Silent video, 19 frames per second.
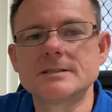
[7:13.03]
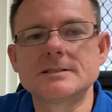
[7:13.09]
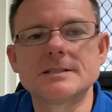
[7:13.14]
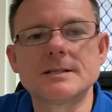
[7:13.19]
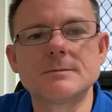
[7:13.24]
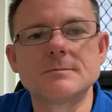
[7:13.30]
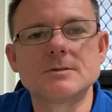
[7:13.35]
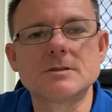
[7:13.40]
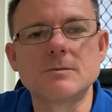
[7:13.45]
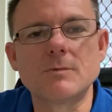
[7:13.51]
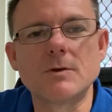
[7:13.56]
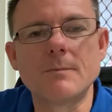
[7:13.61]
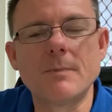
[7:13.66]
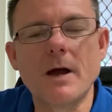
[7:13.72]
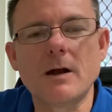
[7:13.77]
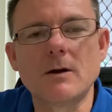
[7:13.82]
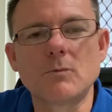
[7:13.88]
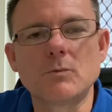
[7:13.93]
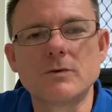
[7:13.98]
seems to be
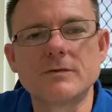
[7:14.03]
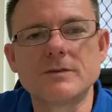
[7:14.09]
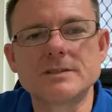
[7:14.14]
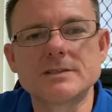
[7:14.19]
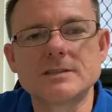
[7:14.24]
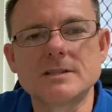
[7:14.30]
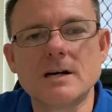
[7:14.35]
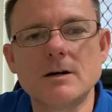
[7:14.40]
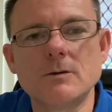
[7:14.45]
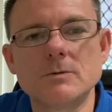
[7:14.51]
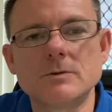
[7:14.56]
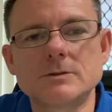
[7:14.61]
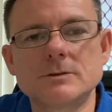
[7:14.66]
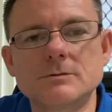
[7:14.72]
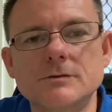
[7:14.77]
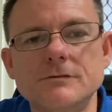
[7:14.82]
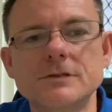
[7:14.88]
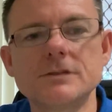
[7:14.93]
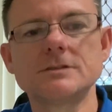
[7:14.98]
back with the Star Wars
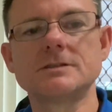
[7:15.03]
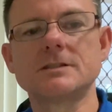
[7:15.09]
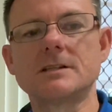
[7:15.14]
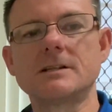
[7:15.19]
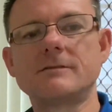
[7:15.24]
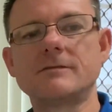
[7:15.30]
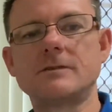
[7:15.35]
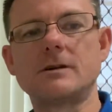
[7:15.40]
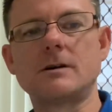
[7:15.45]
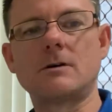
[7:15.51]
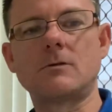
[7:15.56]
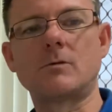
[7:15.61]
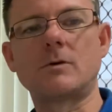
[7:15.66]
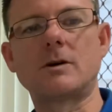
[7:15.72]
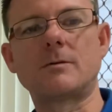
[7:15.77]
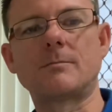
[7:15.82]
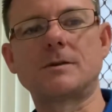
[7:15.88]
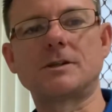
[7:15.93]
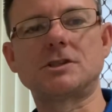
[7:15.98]
reviews, even though I'm
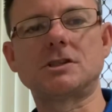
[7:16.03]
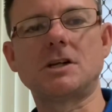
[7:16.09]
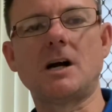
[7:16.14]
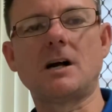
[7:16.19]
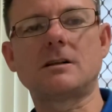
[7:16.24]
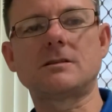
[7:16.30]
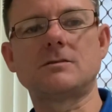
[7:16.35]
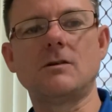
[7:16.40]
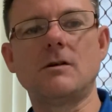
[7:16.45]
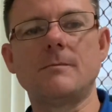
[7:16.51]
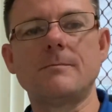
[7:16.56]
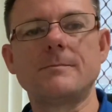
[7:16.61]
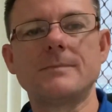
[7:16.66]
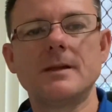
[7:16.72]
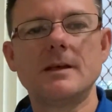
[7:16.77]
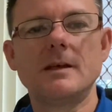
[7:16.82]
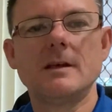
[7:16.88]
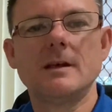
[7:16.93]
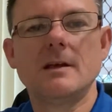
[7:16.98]
wearing my shark top.
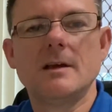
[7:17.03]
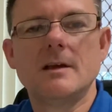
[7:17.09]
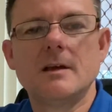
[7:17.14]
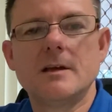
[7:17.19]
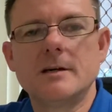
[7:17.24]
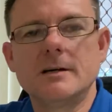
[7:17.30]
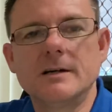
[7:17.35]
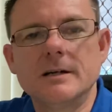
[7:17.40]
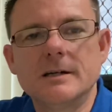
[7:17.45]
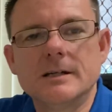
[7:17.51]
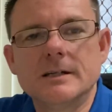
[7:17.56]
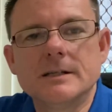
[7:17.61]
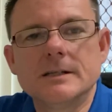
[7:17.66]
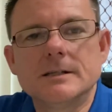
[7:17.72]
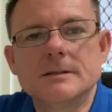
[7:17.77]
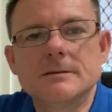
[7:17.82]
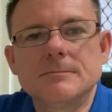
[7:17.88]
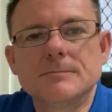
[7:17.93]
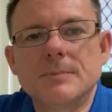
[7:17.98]

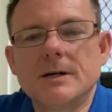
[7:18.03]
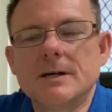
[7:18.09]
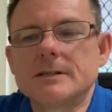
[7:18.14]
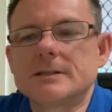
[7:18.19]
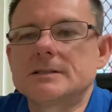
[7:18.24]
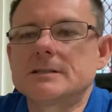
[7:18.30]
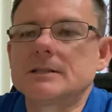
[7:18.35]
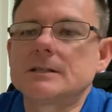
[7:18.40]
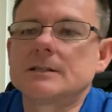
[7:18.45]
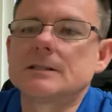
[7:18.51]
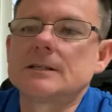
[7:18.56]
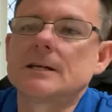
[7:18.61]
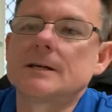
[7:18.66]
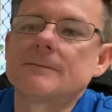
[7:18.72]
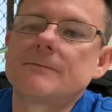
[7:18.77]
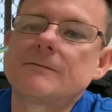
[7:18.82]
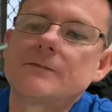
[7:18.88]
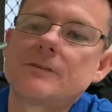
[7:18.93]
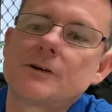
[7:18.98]
Yeah,
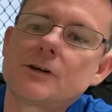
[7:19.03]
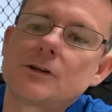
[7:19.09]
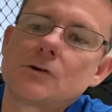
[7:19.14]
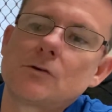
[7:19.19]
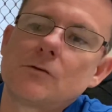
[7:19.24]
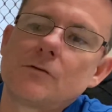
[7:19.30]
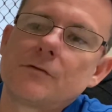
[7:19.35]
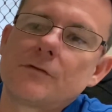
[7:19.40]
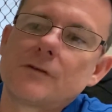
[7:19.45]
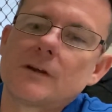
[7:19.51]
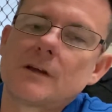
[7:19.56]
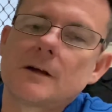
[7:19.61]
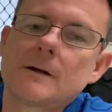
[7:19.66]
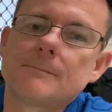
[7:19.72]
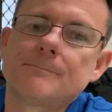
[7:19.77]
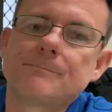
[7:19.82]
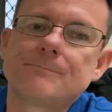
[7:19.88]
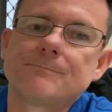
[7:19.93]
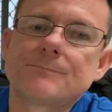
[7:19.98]
very cool figure.
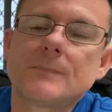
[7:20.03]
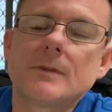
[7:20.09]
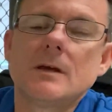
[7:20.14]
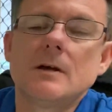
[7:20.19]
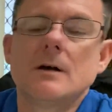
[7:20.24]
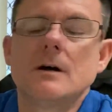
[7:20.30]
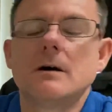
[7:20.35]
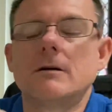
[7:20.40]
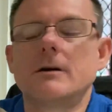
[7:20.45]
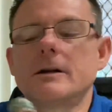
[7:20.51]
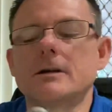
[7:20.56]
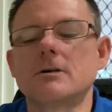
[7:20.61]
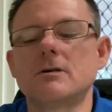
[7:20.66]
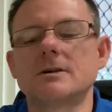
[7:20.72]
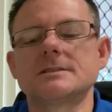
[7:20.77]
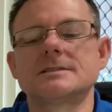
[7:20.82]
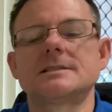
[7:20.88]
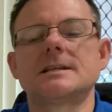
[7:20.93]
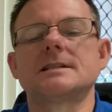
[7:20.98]
All right,
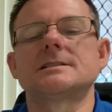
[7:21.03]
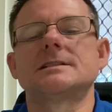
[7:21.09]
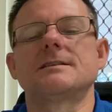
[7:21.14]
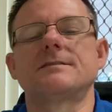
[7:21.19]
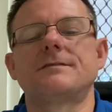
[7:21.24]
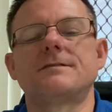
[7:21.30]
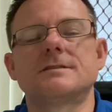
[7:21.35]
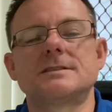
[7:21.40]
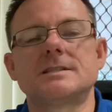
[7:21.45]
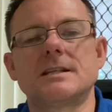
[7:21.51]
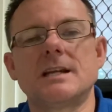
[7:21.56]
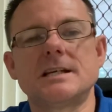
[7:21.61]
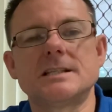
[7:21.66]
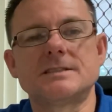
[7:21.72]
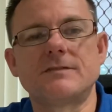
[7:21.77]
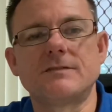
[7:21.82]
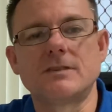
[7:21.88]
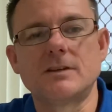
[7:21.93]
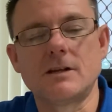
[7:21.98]
guys, that's it for
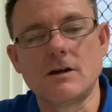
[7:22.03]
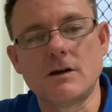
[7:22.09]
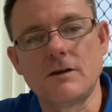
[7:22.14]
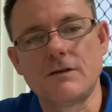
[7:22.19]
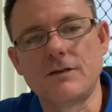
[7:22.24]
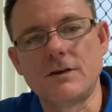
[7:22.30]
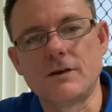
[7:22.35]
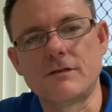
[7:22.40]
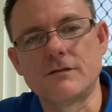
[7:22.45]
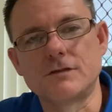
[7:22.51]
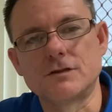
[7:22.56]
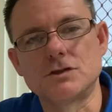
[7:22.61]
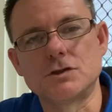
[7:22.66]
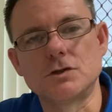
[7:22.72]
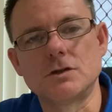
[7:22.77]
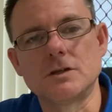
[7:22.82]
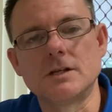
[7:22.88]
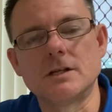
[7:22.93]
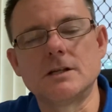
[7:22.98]
today's video. Thank you for
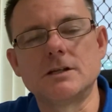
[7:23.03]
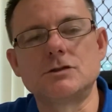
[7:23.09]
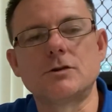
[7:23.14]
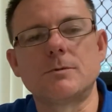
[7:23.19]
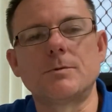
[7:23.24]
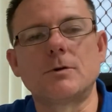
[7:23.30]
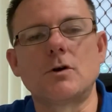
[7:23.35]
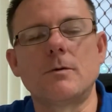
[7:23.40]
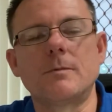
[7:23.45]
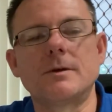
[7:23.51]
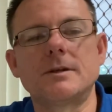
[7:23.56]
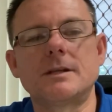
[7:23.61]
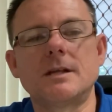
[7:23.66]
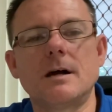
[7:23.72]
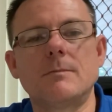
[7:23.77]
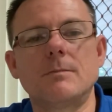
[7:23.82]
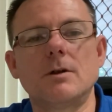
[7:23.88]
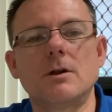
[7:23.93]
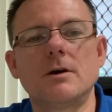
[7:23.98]
tuning in. Drop a comment
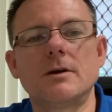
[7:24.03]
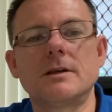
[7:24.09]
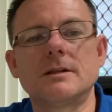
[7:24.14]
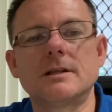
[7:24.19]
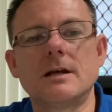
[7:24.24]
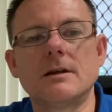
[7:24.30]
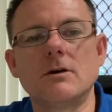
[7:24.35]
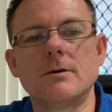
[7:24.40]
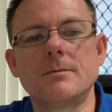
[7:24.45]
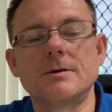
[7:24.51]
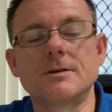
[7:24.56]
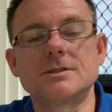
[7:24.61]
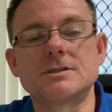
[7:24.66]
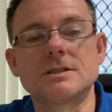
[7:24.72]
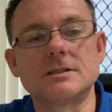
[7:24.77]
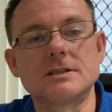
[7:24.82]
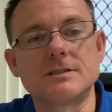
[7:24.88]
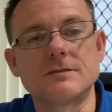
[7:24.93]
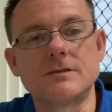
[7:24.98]
down below. Hit that like button,
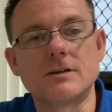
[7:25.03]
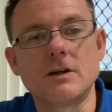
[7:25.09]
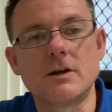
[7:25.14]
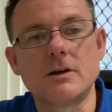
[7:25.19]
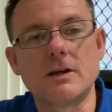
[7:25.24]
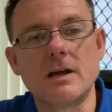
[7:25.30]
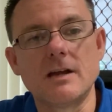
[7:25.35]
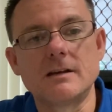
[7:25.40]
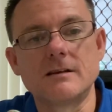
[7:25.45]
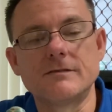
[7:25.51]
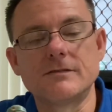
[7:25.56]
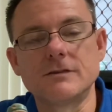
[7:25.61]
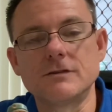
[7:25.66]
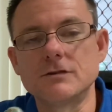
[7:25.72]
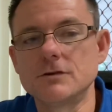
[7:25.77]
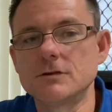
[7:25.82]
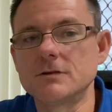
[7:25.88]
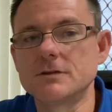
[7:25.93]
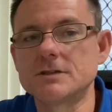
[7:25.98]
share this video. And if you're
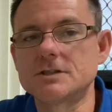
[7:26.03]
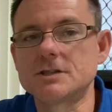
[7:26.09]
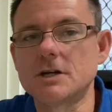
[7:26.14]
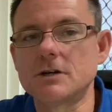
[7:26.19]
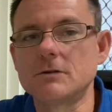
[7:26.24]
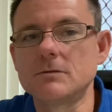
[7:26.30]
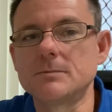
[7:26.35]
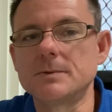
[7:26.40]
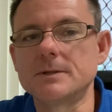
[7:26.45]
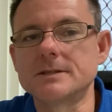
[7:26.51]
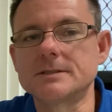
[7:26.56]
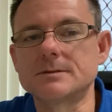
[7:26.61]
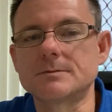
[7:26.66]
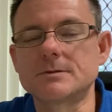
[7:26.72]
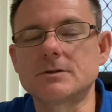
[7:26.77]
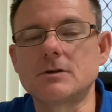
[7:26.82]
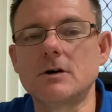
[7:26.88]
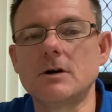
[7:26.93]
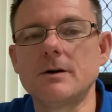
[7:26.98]
new to this channel, please
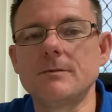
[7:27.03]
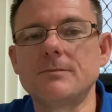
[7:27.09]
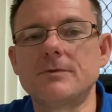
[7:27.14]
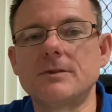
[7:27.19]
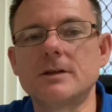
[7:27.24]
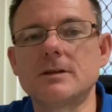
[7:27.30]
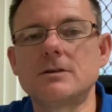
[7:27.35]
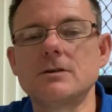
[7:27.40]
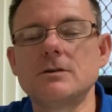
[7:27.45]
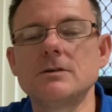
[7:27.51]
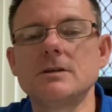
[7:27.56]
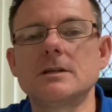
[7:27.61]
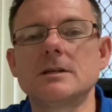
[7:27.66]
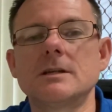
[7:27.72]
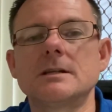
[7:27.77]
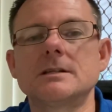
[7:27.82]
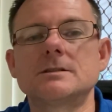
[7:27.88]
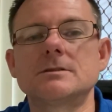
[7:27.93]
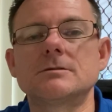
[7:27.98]
subscribe. Thank you.
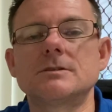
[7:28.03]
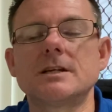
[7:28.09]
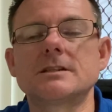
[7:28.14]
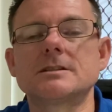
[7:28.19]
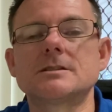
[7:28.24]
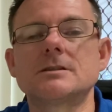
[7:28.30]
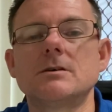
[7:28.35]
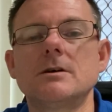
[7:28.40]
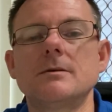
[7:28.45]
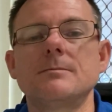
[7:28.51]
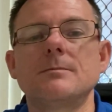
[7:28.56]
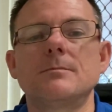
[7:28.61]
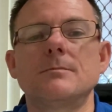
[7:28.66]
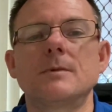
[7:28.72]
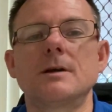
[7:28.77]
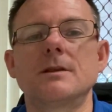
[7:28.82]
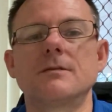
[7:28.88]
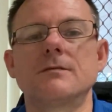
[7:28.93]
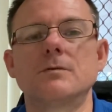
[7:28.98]
Until next time,
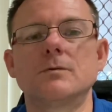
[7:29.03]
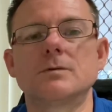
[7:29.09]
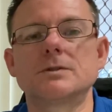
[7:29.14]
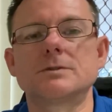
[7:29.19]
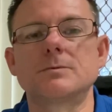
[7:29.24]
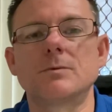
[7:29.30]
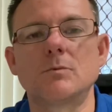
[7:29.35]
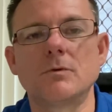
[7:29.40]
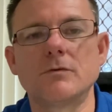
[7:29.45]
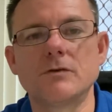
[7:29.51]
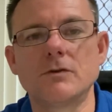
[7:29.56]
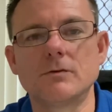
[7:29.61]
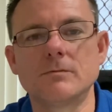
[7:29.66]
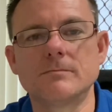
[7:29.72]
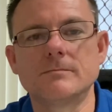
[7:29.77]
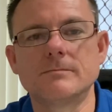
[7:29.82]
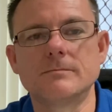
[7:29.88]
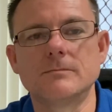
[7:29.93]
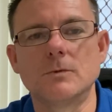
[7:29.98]
may the Force be with you.
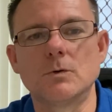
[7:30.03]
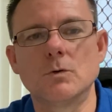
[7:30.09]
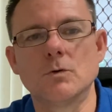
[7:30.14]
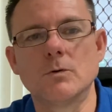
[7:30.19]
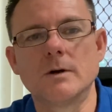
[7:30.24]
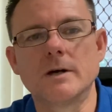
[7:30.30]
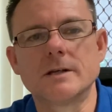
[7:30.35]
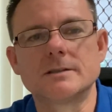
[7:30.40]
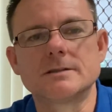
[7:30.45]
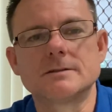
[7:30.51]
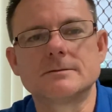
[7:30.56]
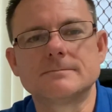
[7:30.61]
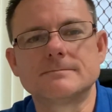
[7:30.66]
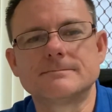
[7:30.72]
Always.